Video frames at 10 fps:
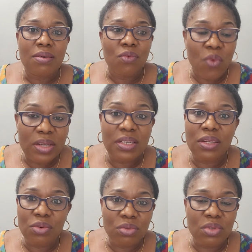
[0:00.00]
One day
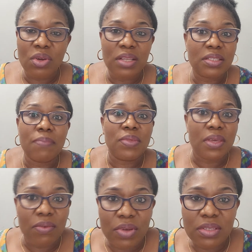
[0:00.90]
you accept that
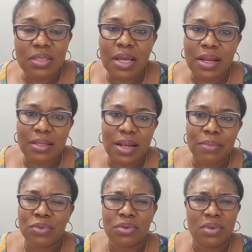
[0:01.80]
he raises his hand and
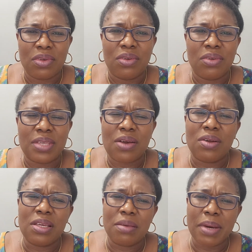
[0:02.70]
slaps you. You start
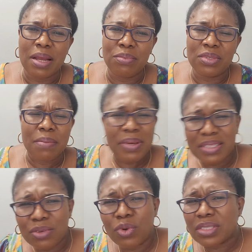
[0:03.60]
calling him an abuser. But
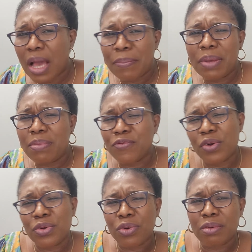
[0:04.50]
what's happening before
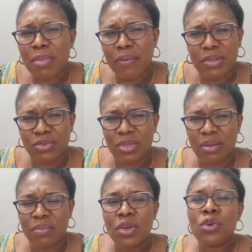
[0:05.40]
you got married to
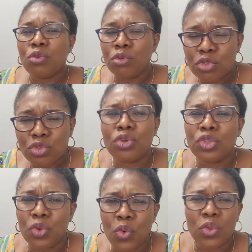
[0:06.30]
him? You saw
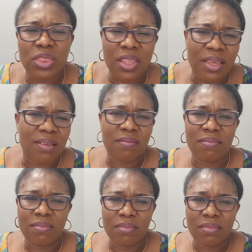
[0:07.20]
the whole thing.
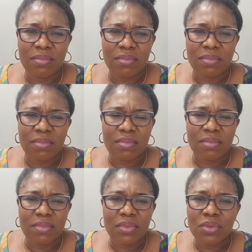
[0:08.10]

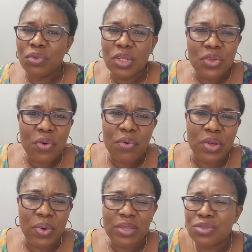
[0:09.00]
You did not run
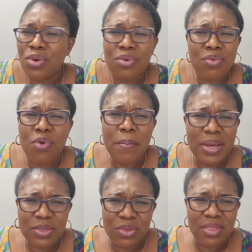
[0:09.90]
away. So what
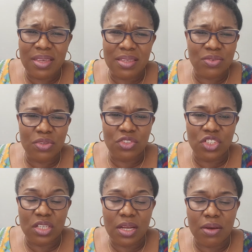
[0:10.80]
makes you think he's going to
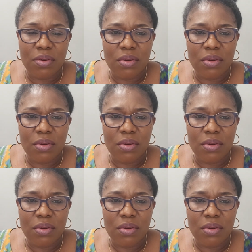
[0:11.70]
change now?